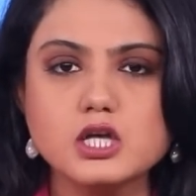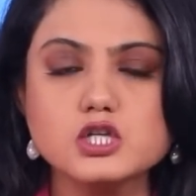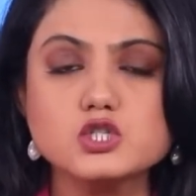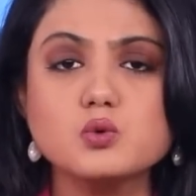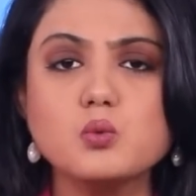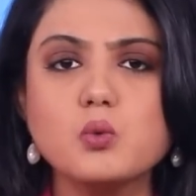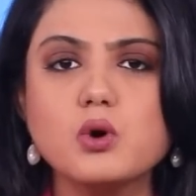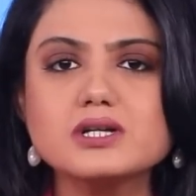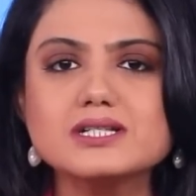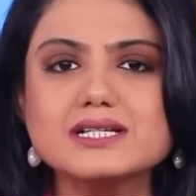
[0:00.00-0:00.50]

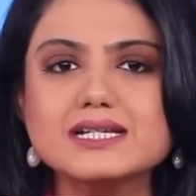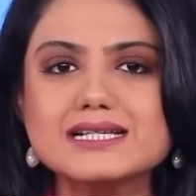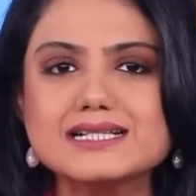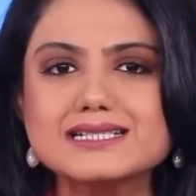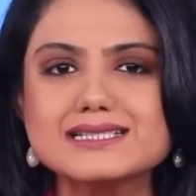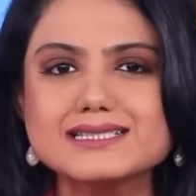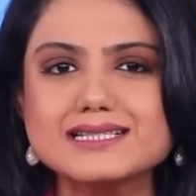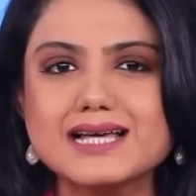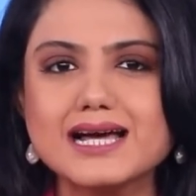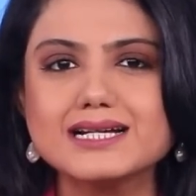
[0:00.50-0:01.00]
So what
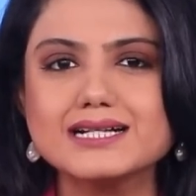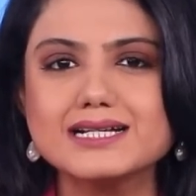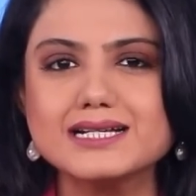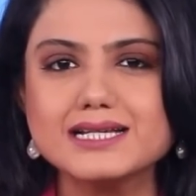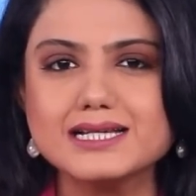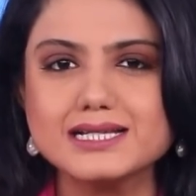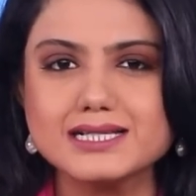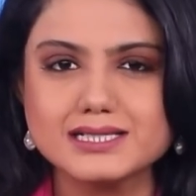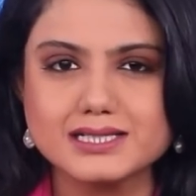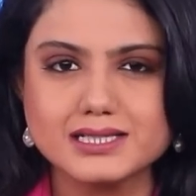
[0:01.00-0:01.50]

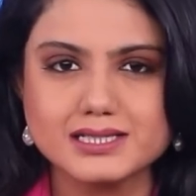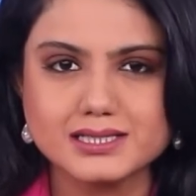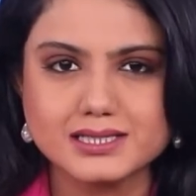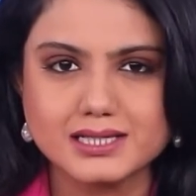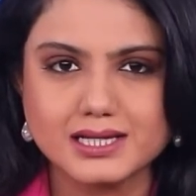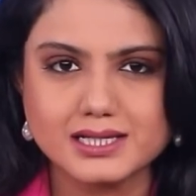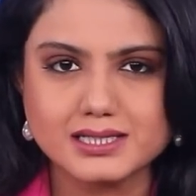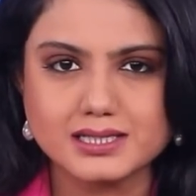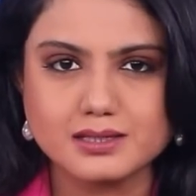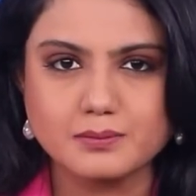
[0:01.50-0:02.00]
exactly is this
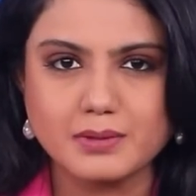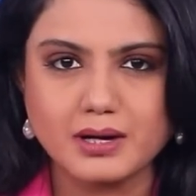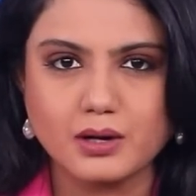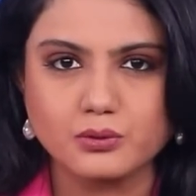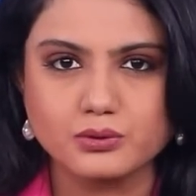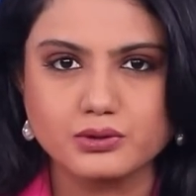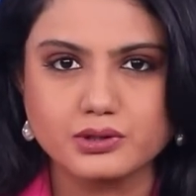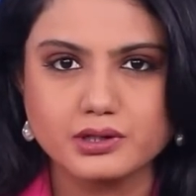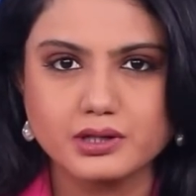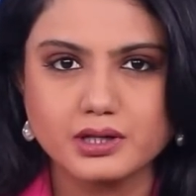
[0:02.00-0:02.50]
case
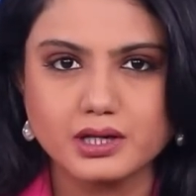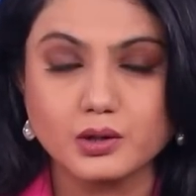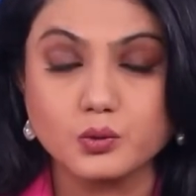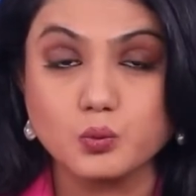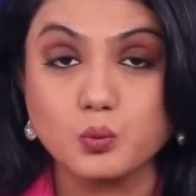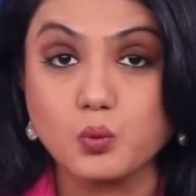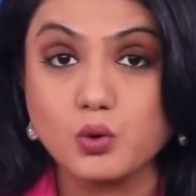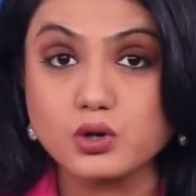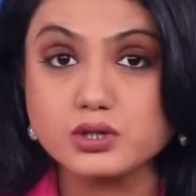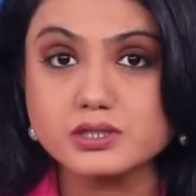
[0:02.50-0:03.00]
about?
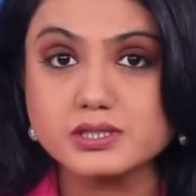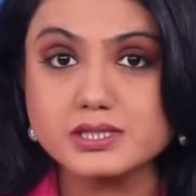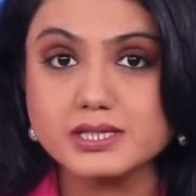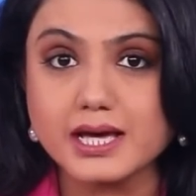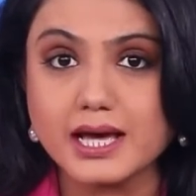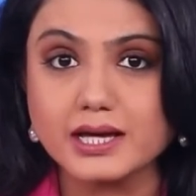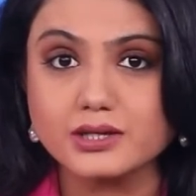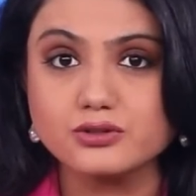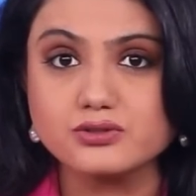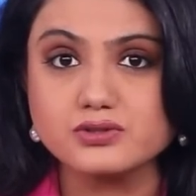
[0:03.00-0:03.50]
And what is
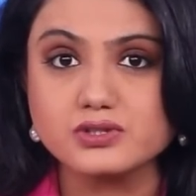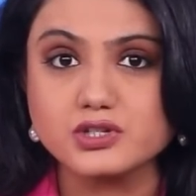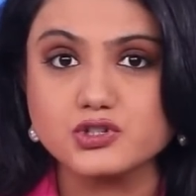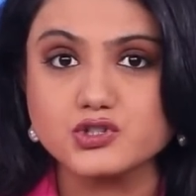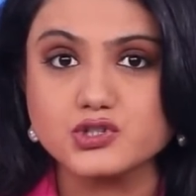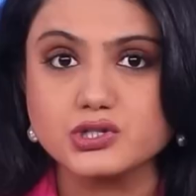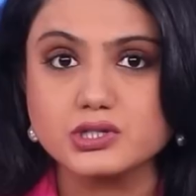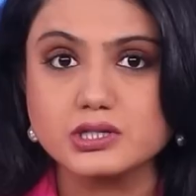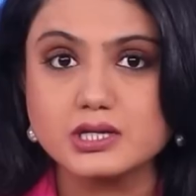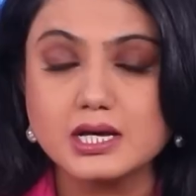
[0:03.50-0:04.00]
the
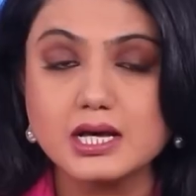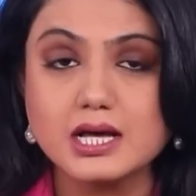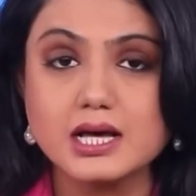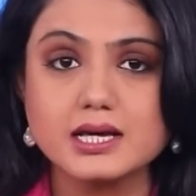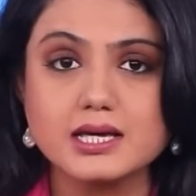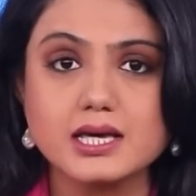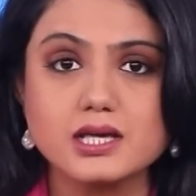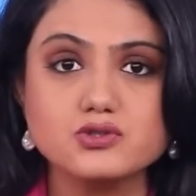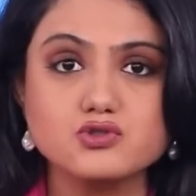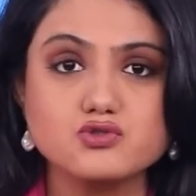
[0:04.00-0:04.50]
accusation
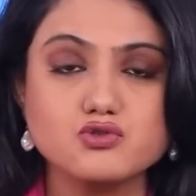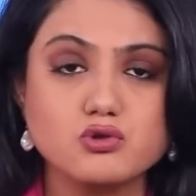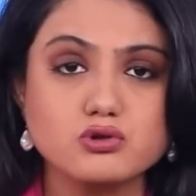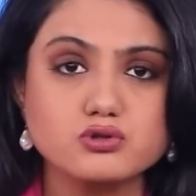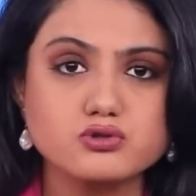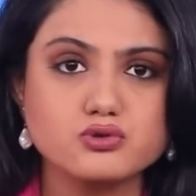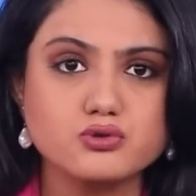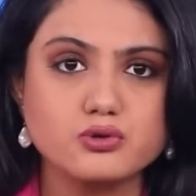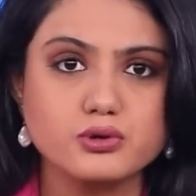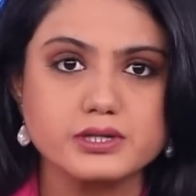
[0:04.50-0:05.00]
against
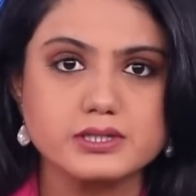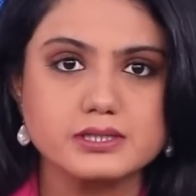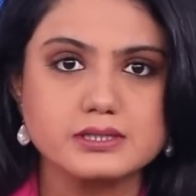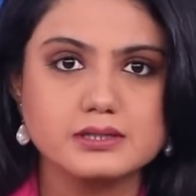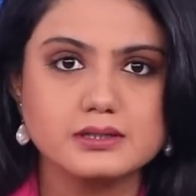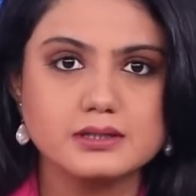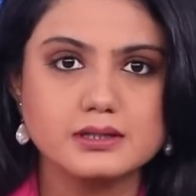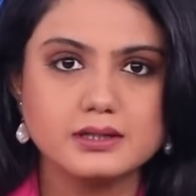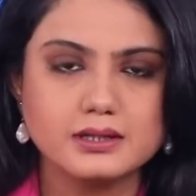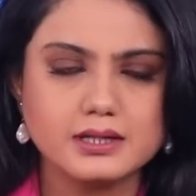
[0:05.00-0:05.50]

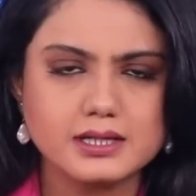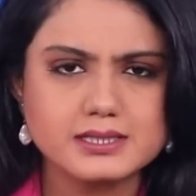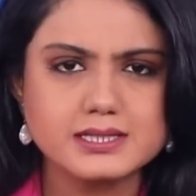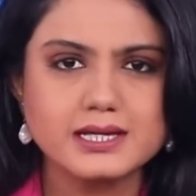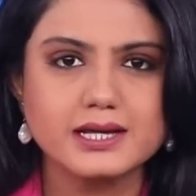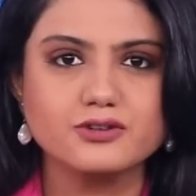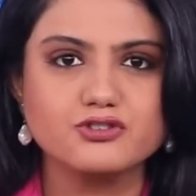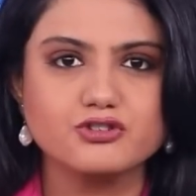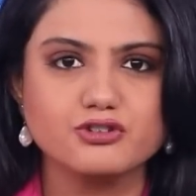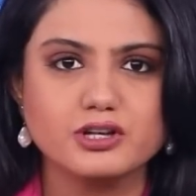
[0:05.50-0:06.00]
Rolls-Royce?
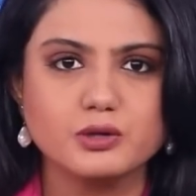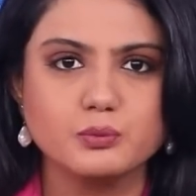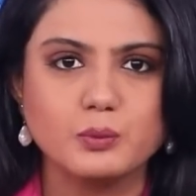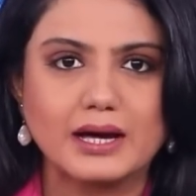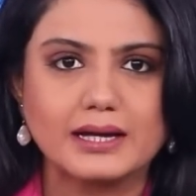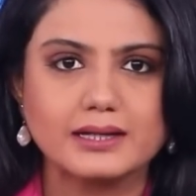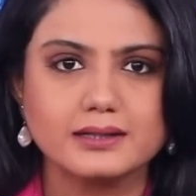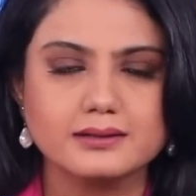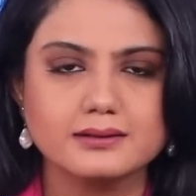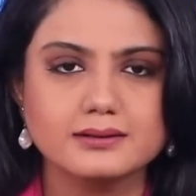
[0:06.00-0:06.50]
Let's hit
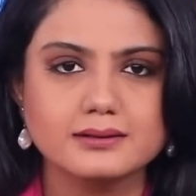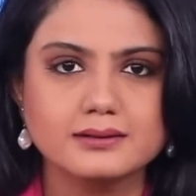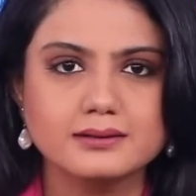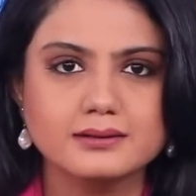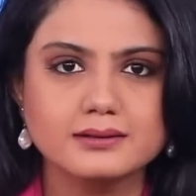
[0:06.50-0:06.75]
rewind.